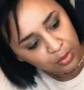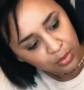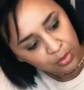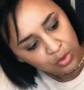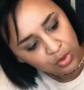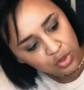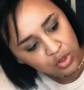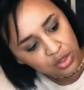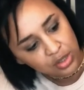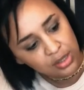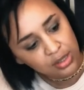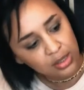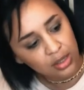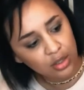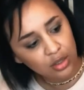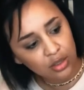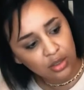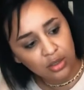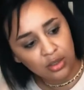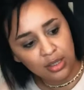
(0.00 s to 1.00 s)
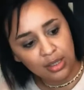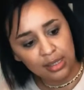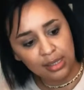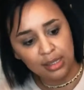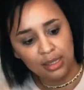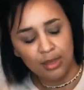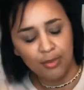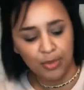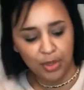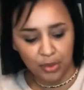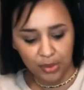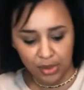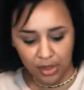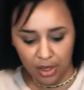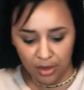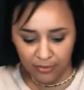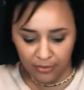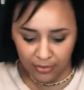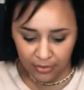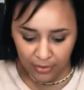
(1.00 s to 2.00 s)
I'll just snip those off.